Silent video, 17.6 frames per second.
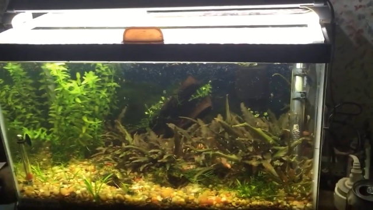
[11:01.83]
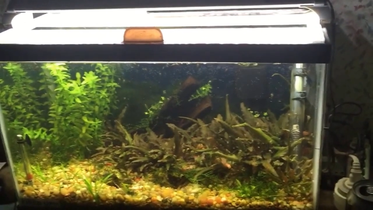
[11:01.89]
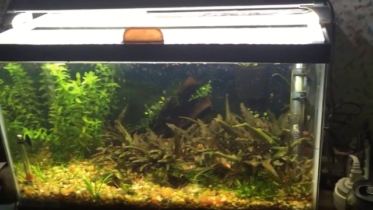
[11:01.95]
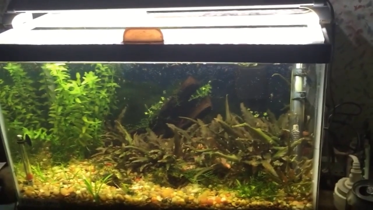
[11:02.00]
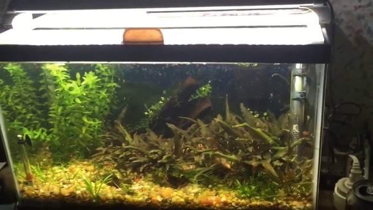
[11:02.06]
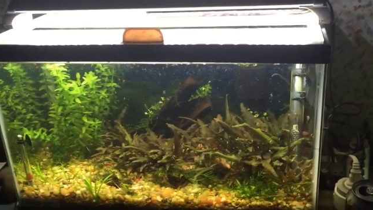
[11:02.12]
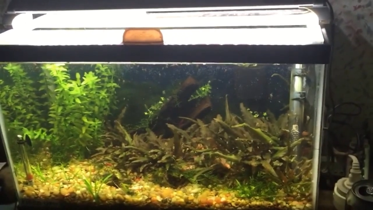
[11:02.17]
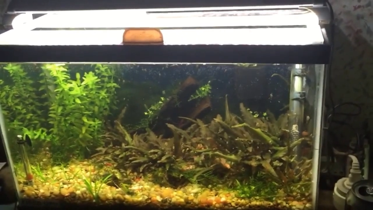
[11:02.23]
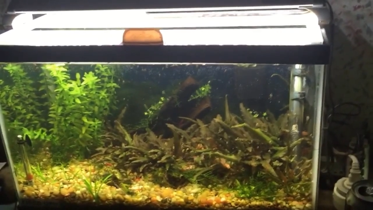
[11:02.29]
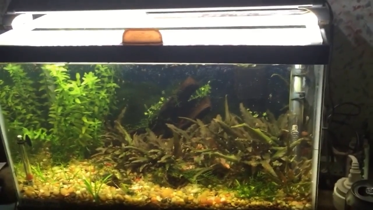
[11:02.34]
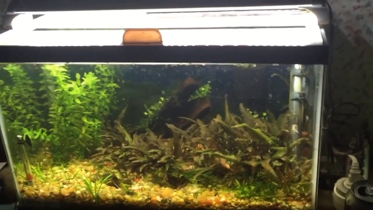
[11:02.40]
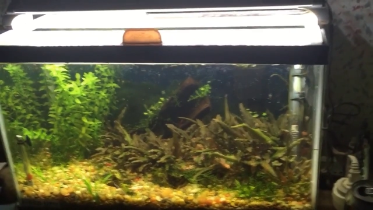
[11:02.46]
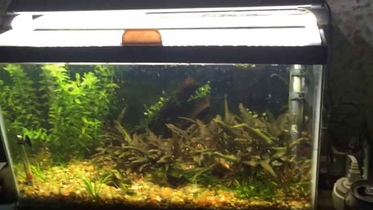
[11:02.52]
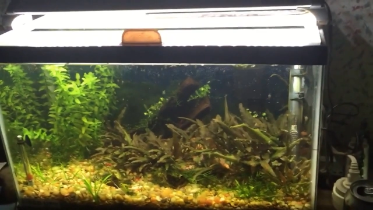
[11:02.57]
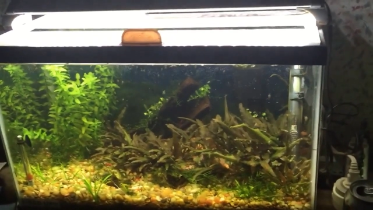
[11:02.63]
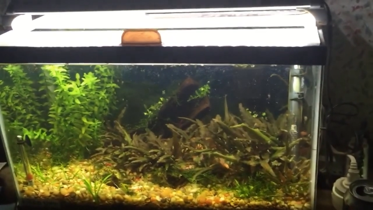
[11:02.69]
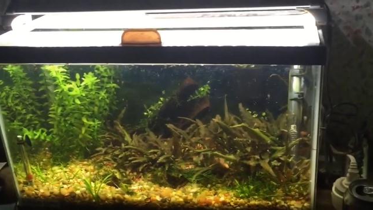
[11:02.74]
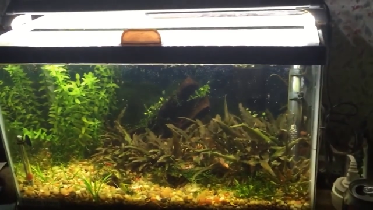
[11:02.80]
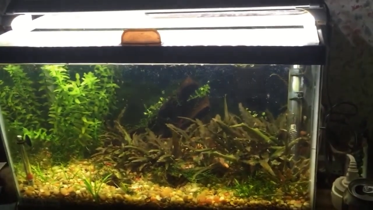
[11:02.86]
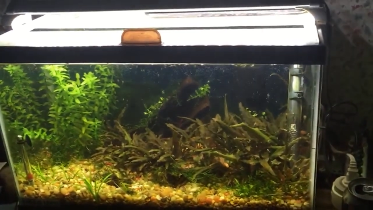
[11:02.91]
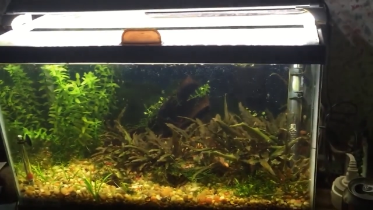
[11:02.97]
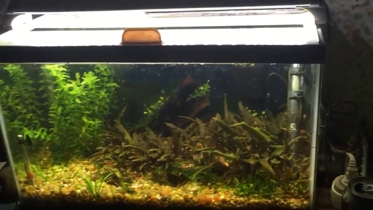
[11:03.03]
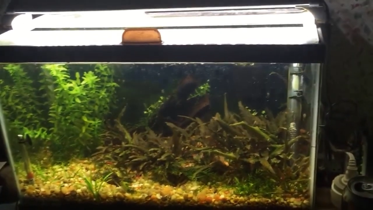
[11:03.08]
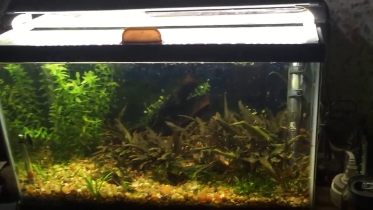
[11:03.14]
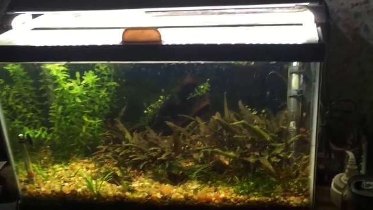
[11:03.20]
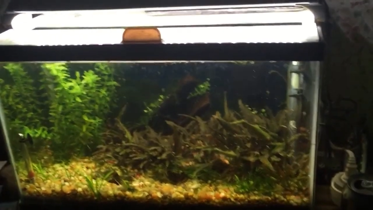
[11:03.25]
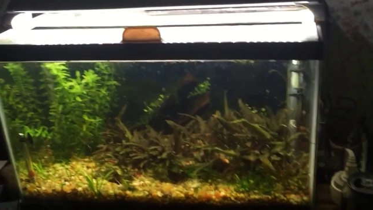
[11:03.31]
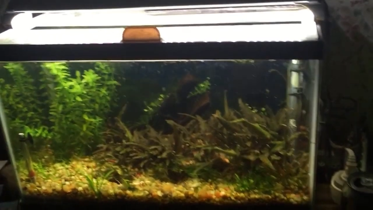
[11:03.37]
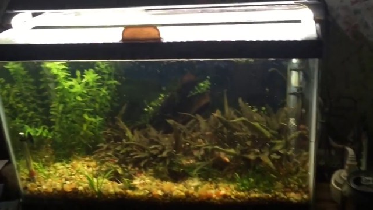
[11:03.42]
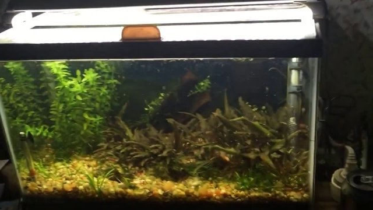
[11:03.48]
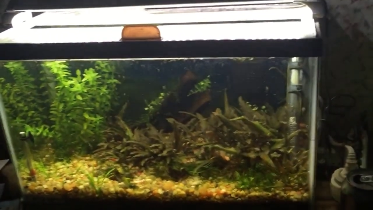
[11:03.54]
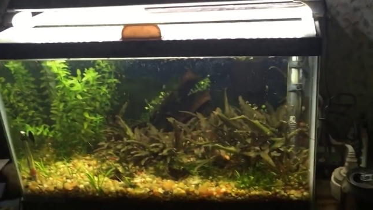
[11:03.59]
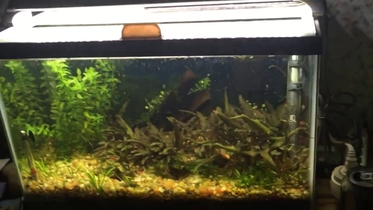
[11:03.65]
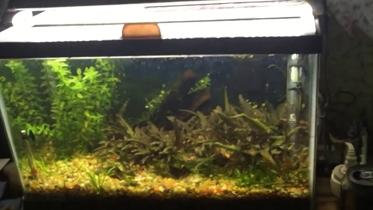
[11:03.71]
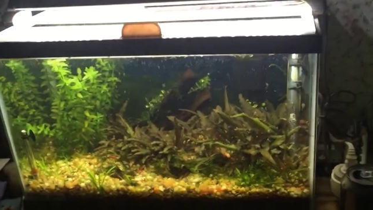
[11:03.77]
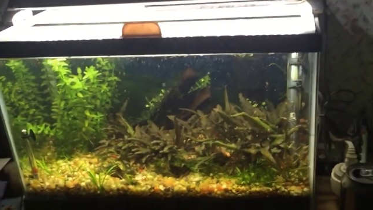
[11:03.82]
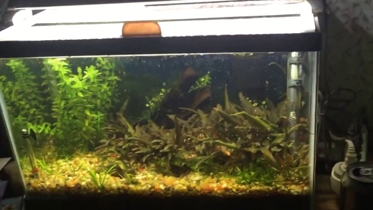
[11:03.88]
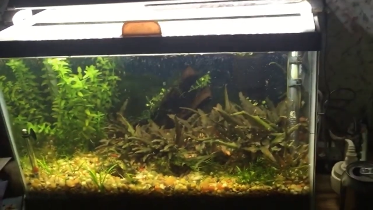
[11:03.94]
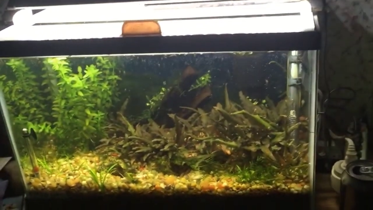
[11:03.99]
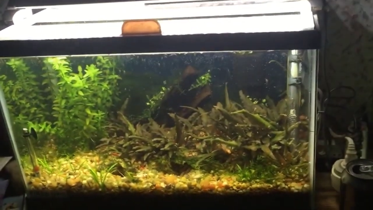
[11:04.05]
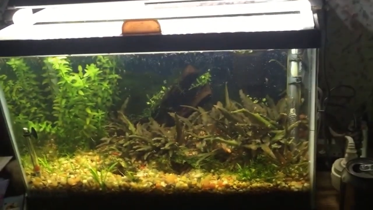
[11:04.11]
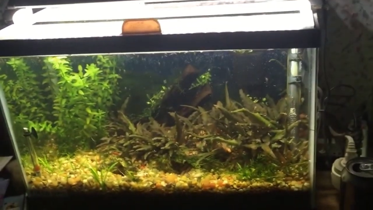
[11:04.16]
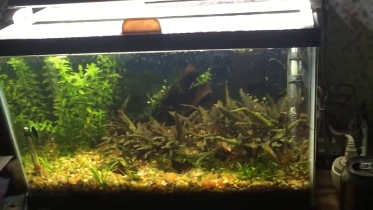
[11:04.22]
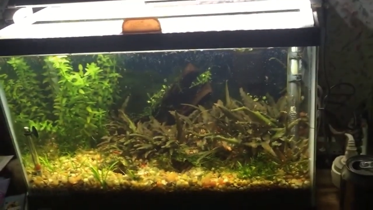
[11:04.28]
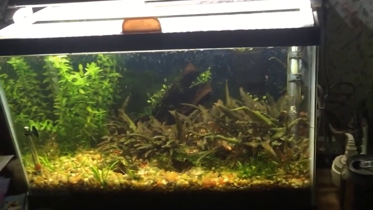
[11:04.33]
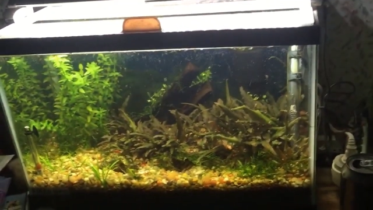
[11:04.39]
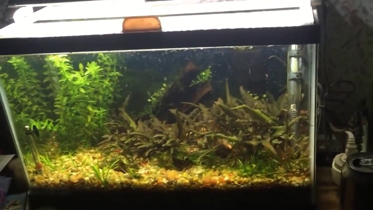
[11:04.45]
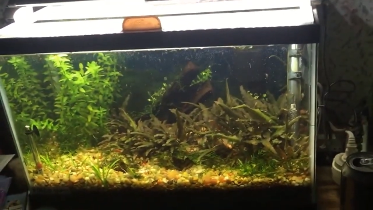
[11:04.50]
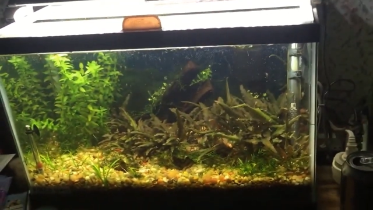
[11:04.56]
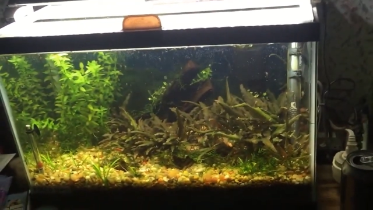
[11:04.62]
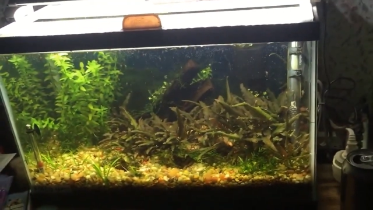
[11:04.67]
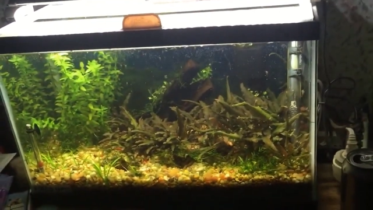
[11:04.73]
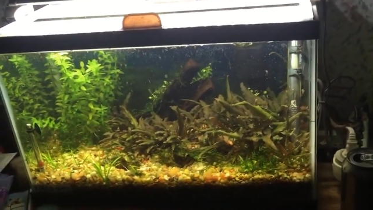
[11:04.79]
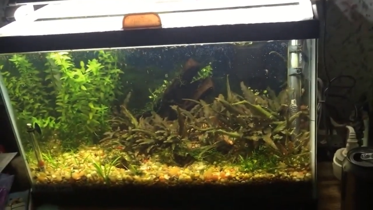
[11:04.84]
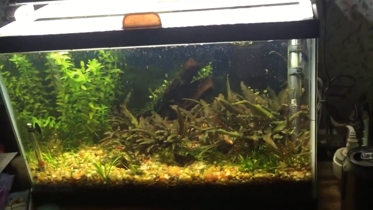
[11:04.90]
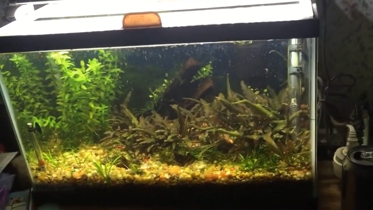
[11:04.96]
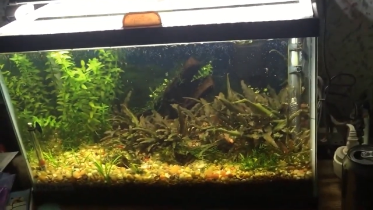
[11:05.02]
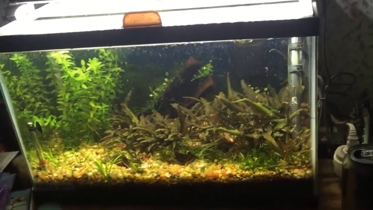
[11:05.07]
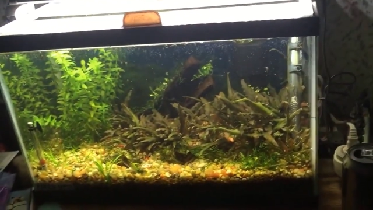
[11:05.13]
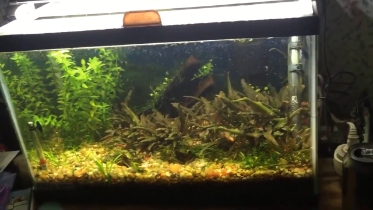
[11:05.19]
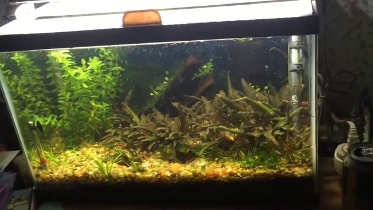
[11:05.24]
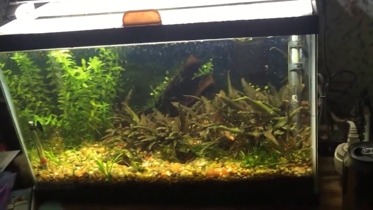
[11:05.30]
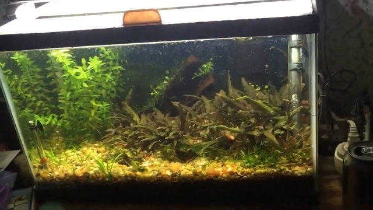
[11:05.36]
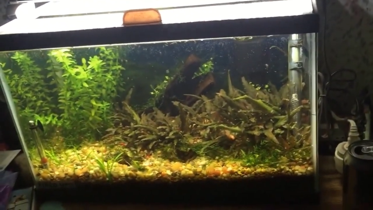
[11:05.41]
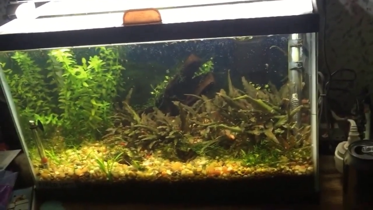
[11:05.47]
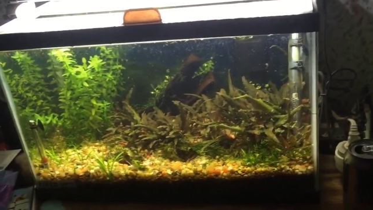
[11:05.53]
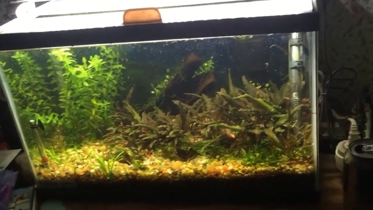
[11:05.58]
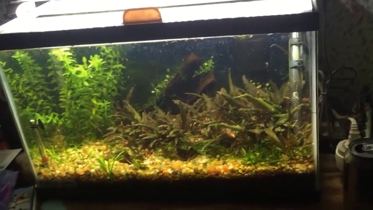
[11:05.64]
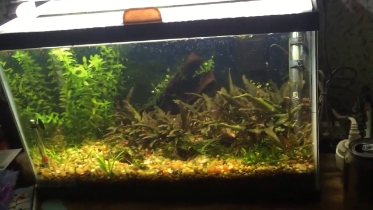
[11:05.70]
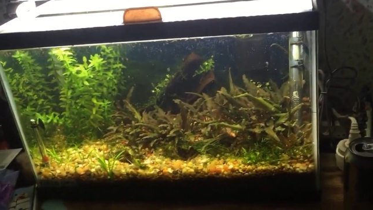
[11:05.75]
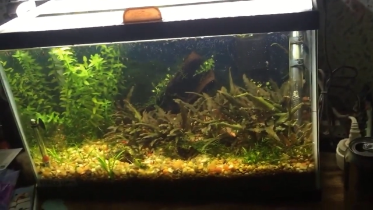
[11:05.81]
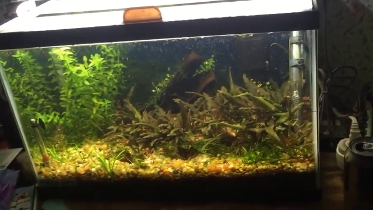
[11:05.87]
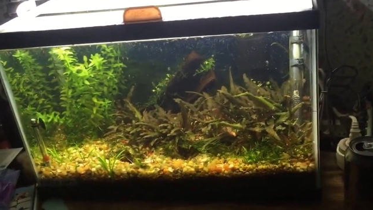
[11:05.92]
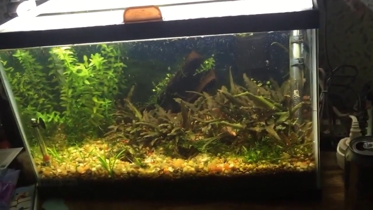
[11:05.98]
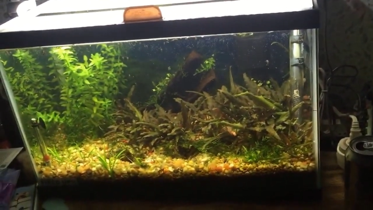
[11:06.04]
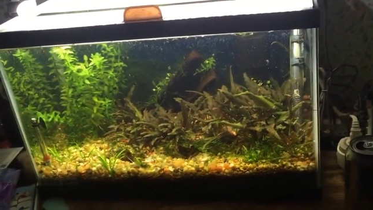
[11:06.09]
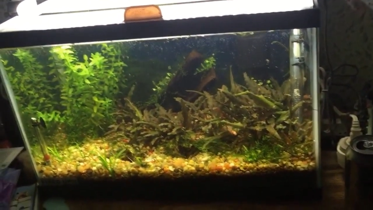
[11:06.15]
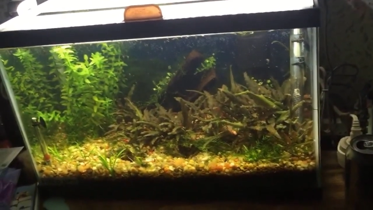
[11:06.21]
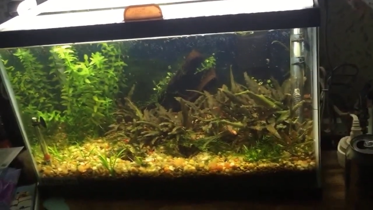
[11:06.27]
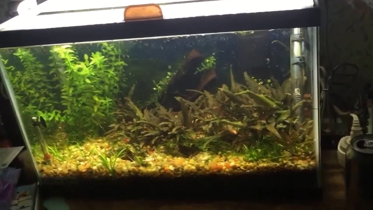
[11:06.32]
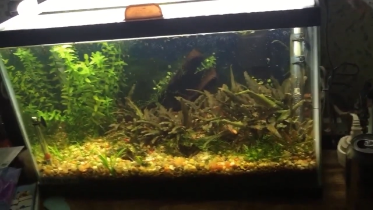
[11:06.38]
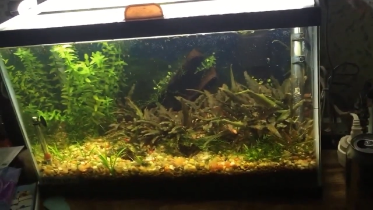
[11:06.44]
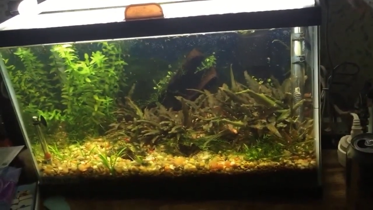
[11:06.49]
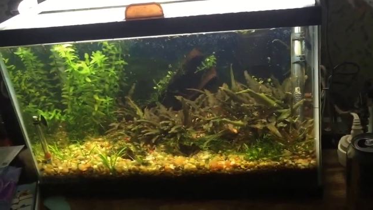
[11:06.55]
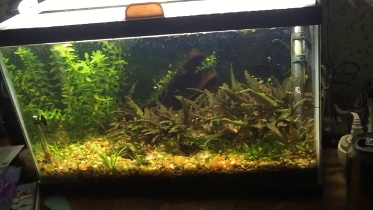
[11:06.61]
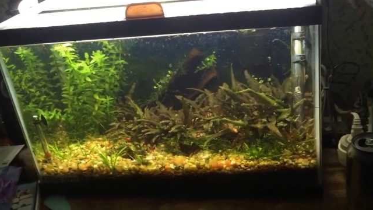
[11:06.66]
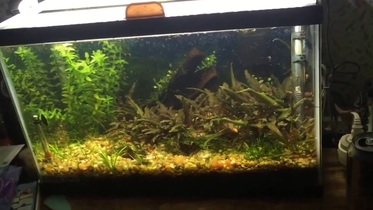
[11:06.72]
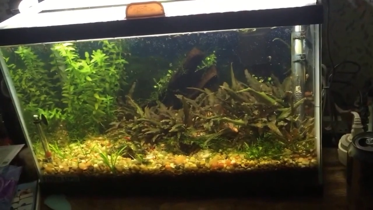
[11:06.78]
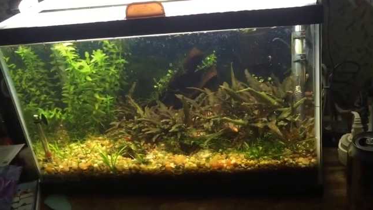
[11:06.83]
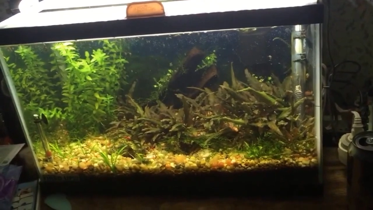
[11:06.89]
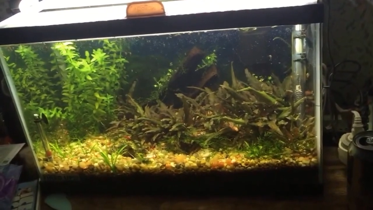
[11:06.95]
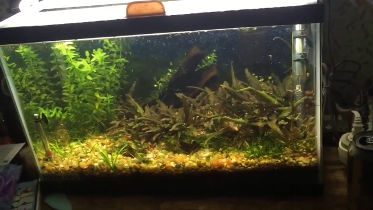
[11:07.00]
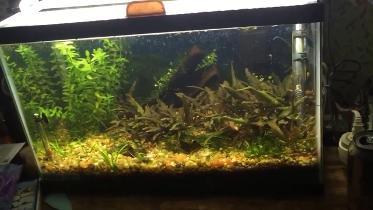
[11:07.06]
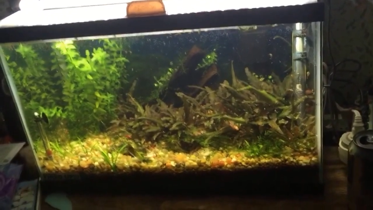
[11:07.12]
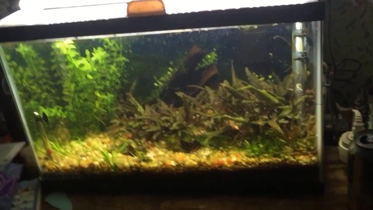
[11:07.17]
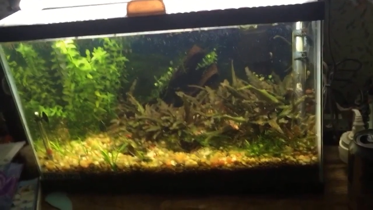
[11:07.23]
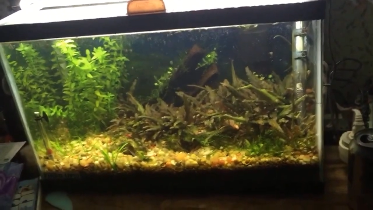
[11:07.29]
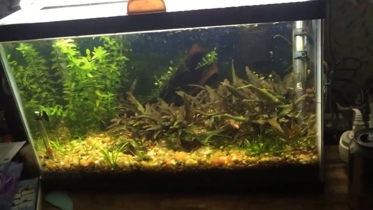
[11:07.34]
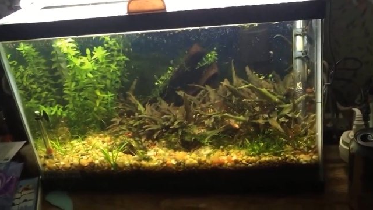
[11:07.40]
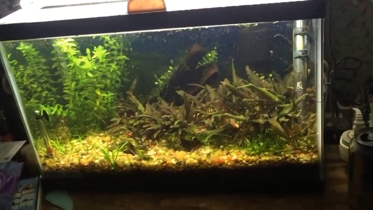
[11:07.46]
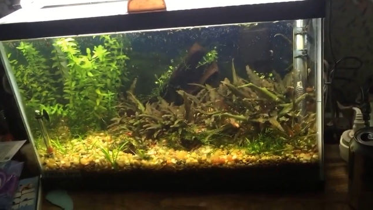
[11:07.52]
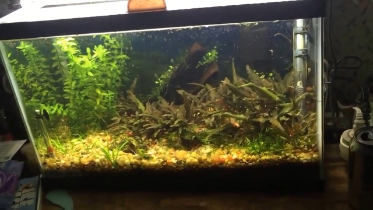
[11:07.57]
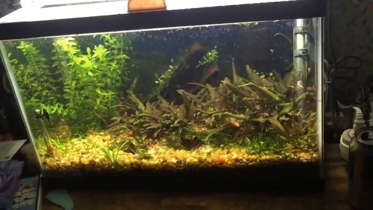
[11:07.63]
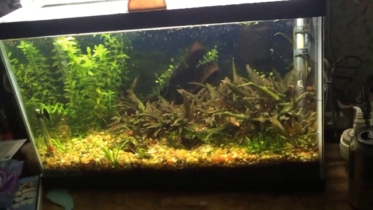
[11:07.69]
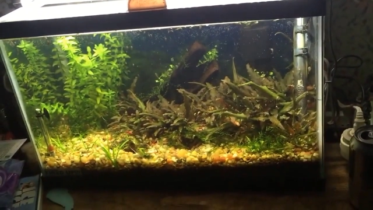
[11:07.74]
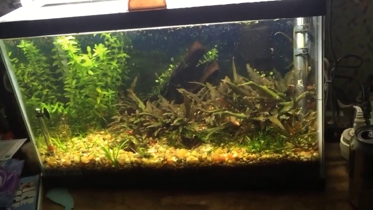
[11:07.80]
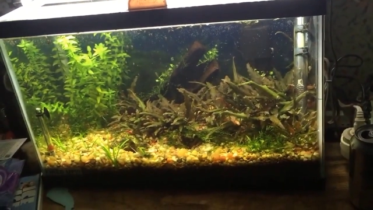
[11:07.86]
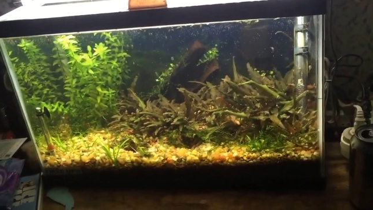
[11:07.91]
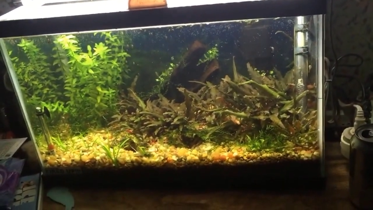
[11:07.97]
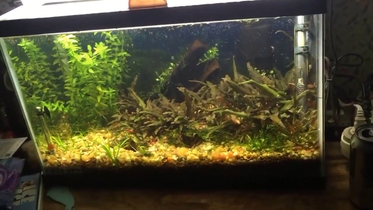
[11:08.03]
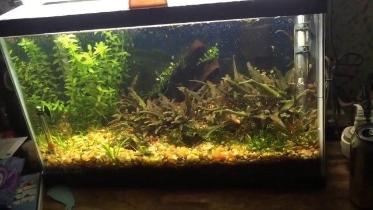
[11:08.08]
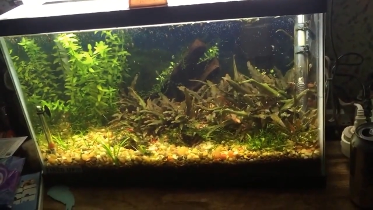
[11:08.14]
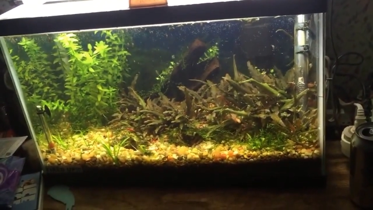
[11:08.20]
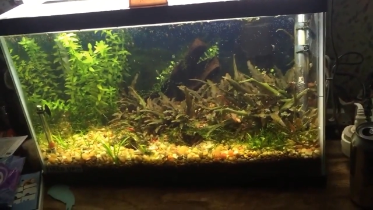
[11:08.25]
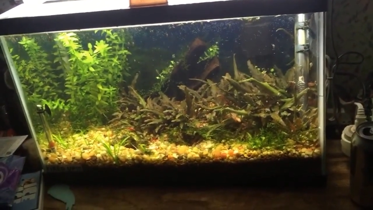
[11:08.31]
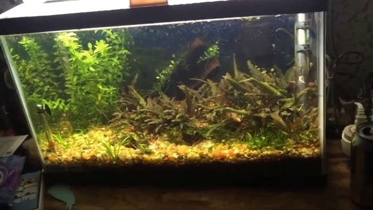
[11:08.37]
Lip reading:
No face is visible, so there are no lips to read.